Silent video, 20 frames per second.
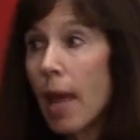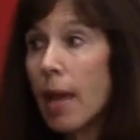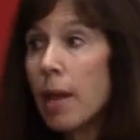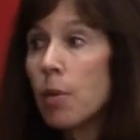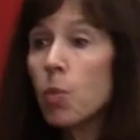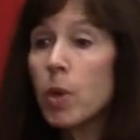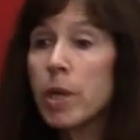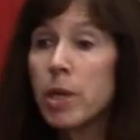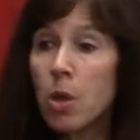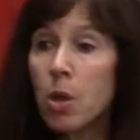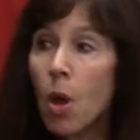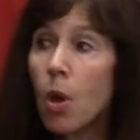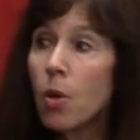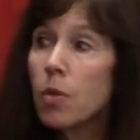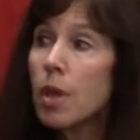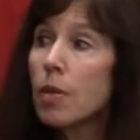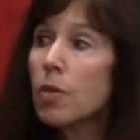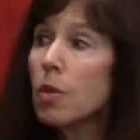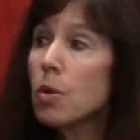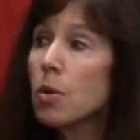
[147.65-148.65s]
And we know
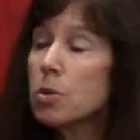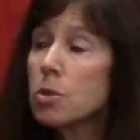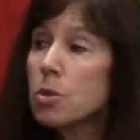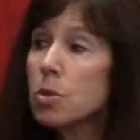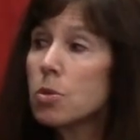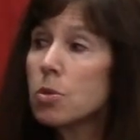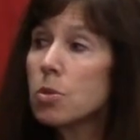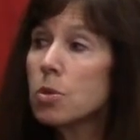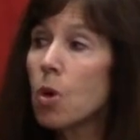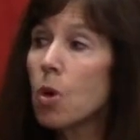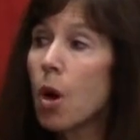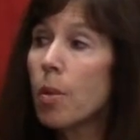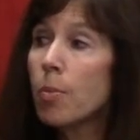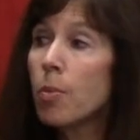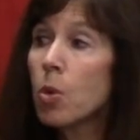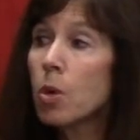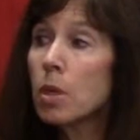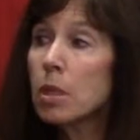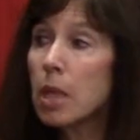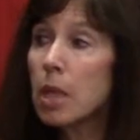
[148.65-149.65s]
that those students are
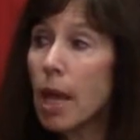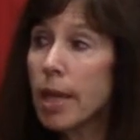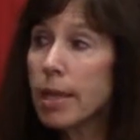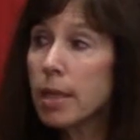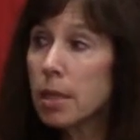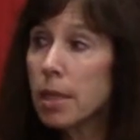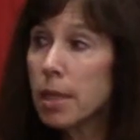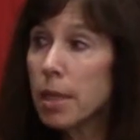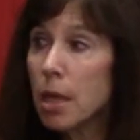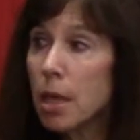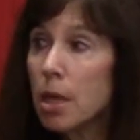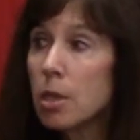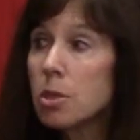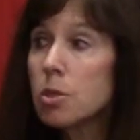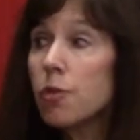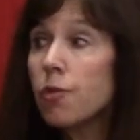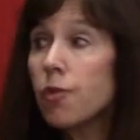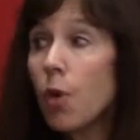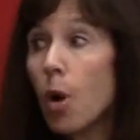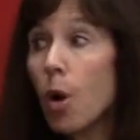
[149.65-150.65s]
more likely
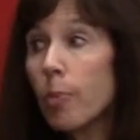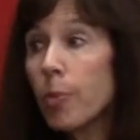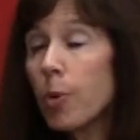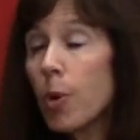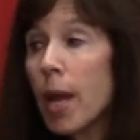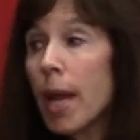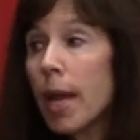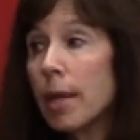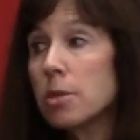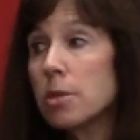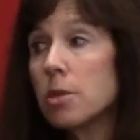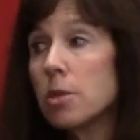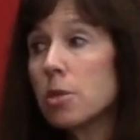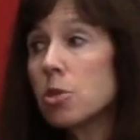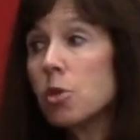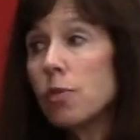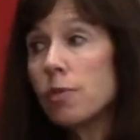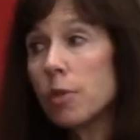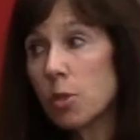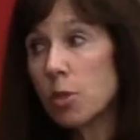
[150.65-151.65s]
to fall prey to the
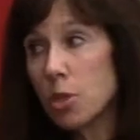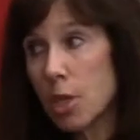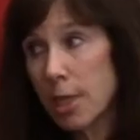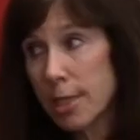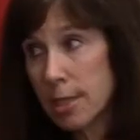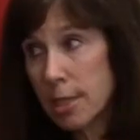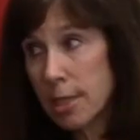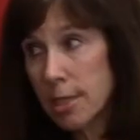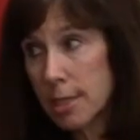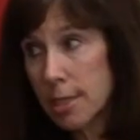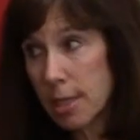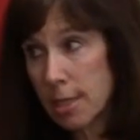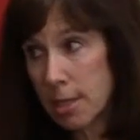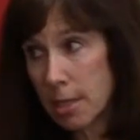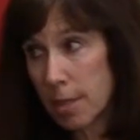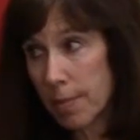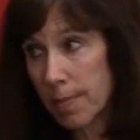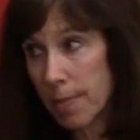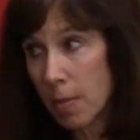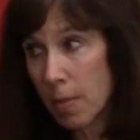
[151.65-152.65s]
juvenile justice system.